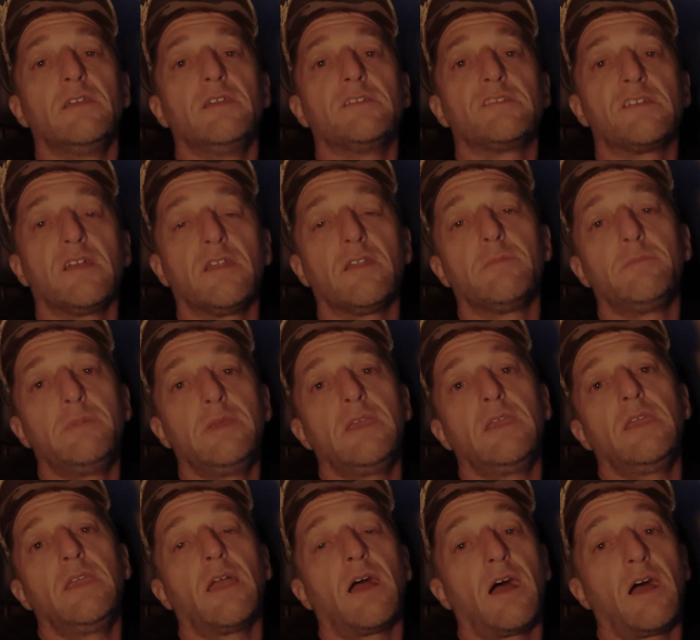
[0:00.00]
is going to
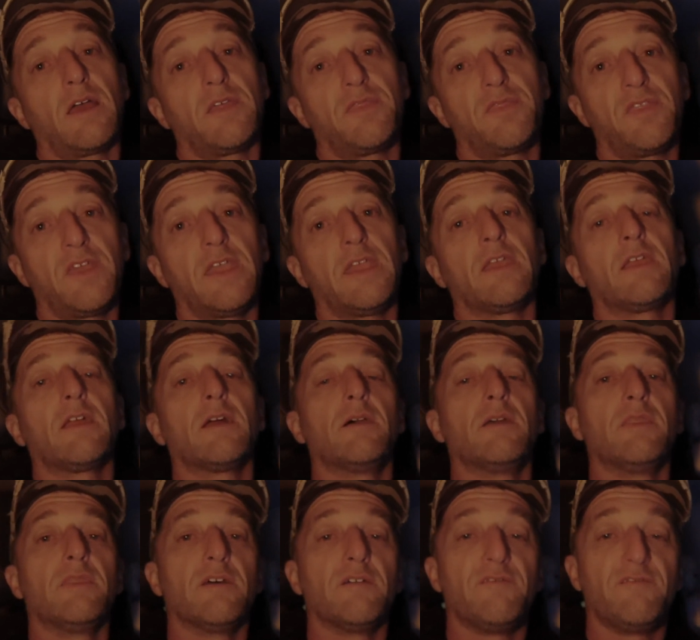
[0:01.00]
be, I think,
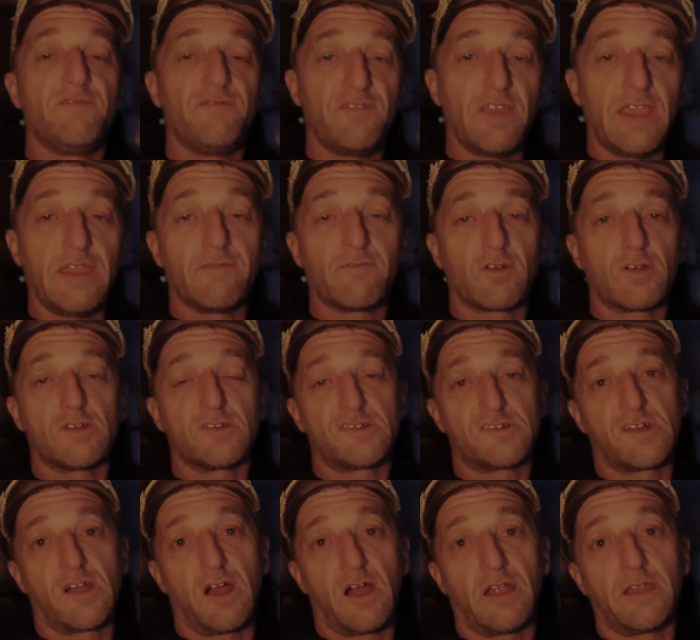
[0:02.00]
the favorite
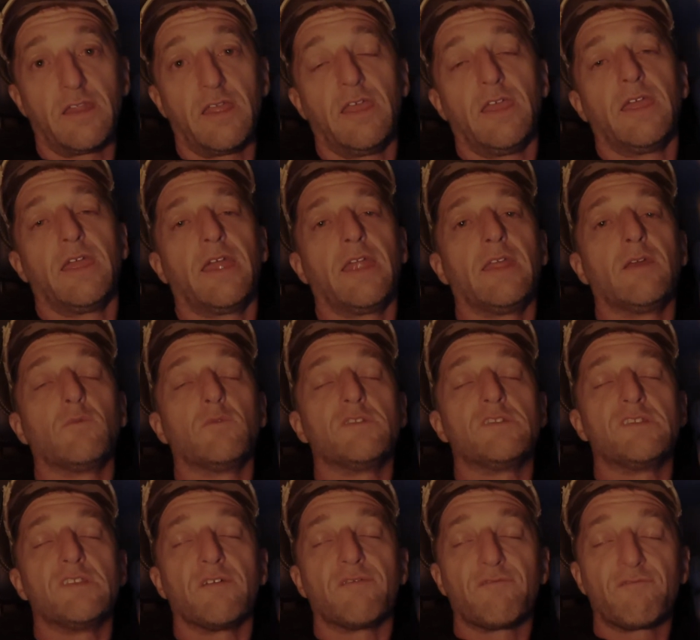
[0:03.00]
shot. And it
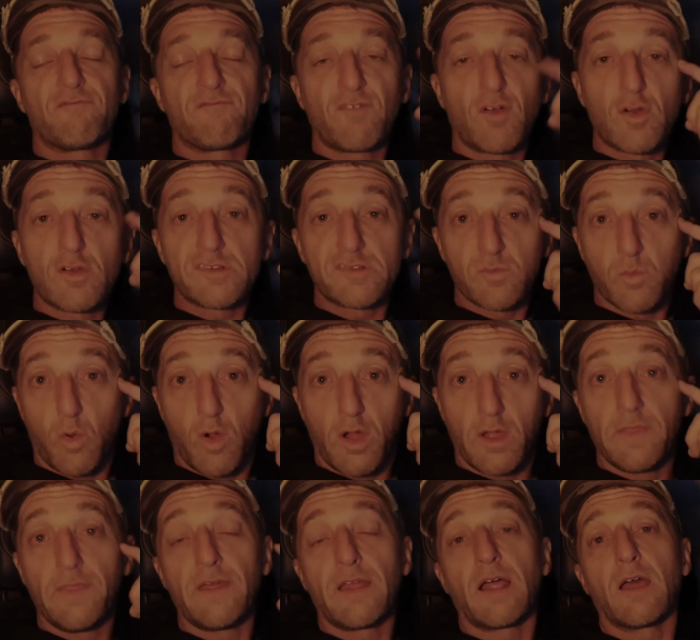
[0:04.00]
was the first
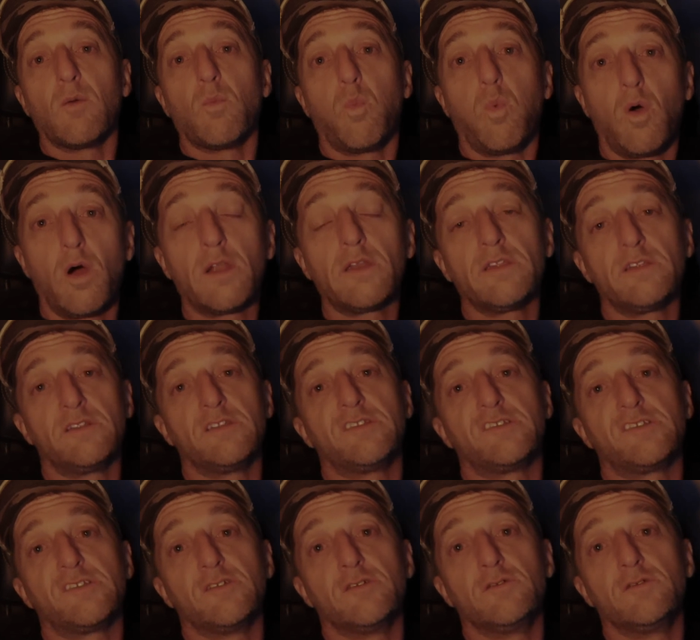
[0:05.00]
one that I wanted to
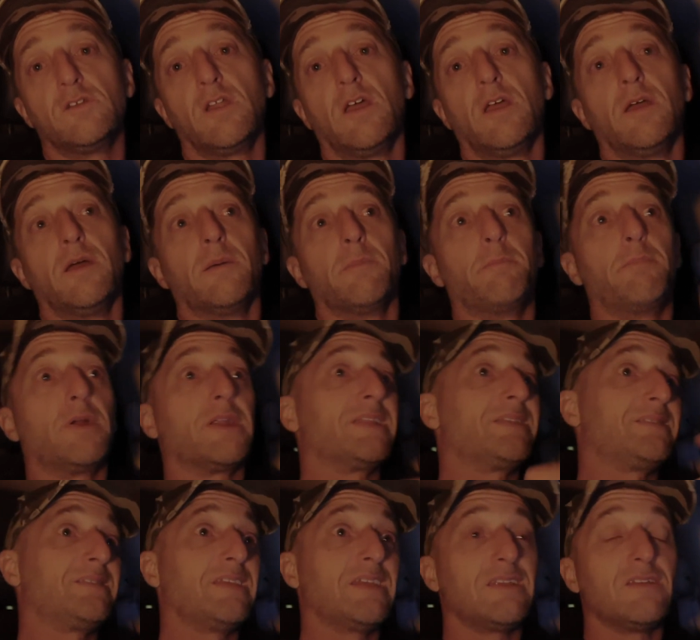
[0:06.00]
shoot, but
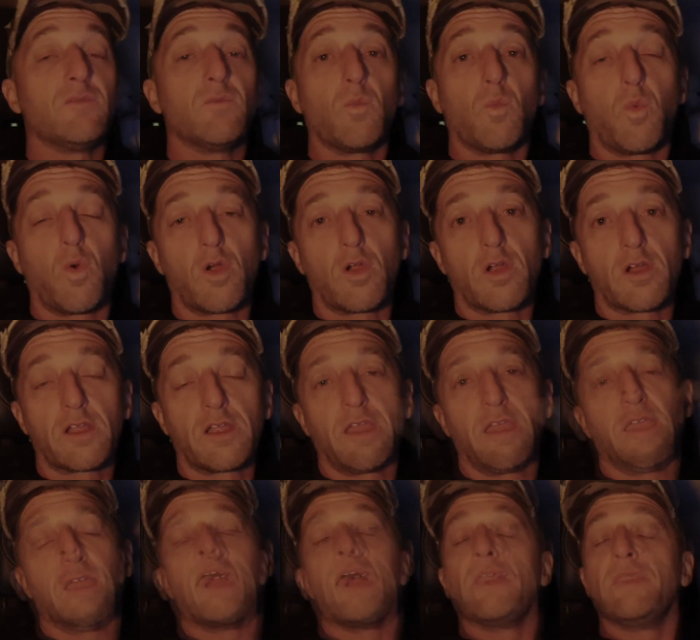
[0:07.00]
it didn't work.
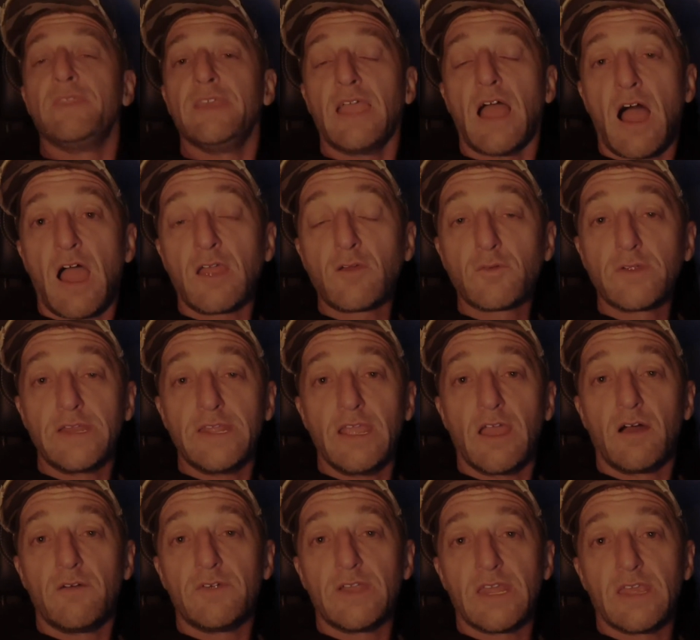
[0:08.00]
The
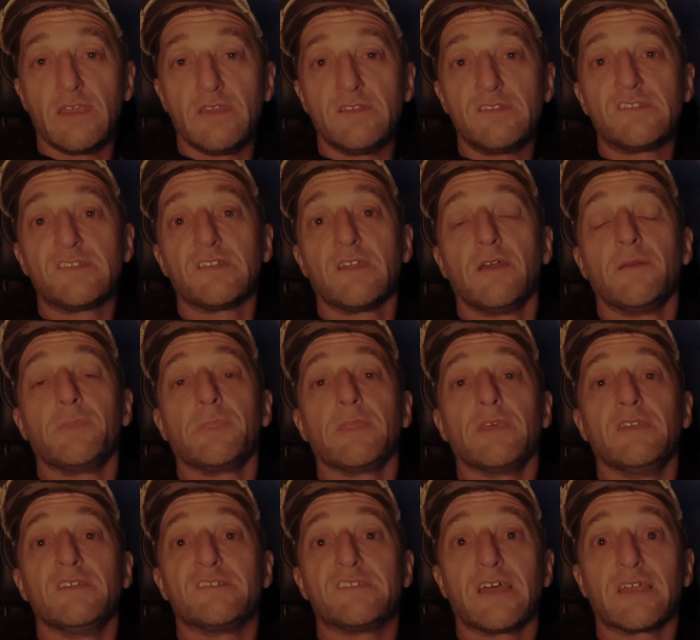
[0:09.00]
irony of it is
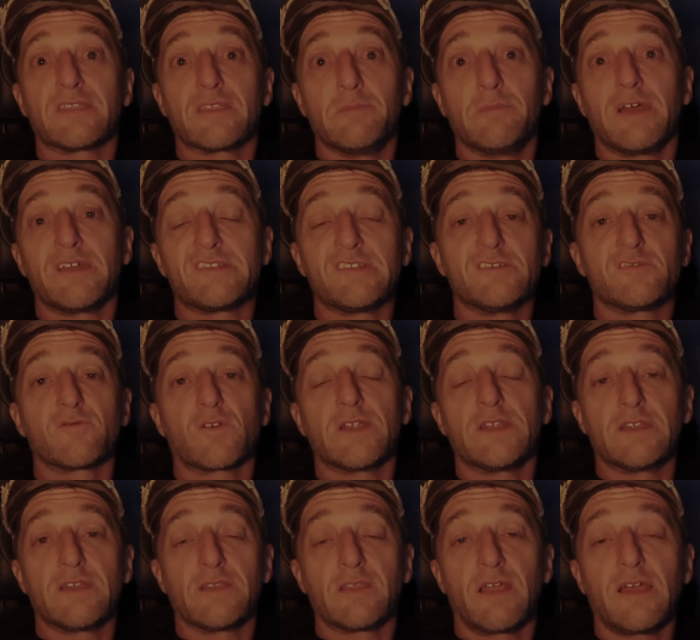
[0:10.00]
that the message
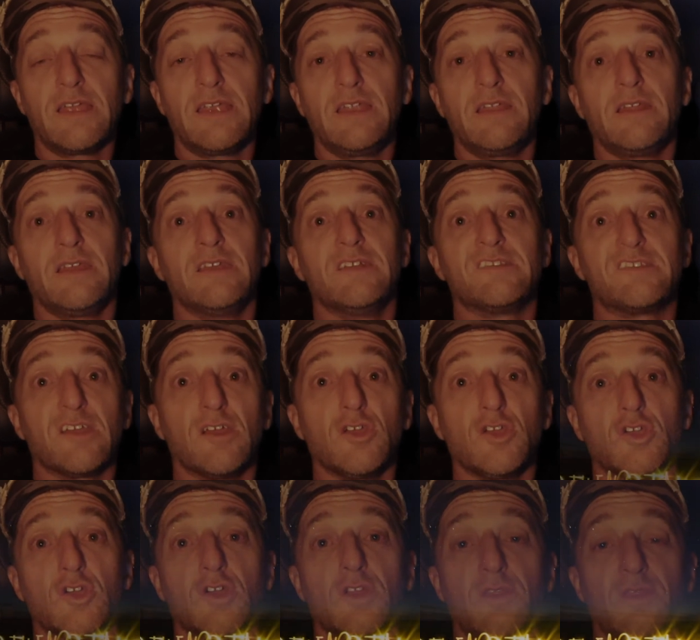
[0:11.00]
written in light is
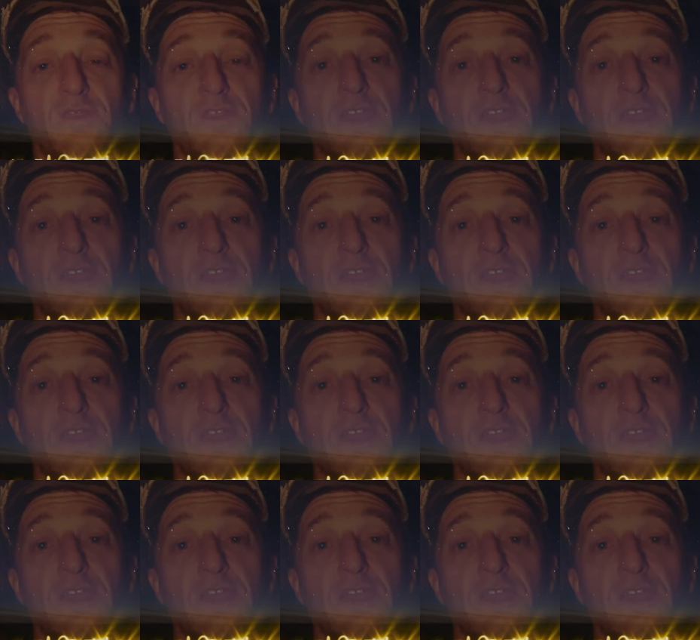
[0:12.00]
good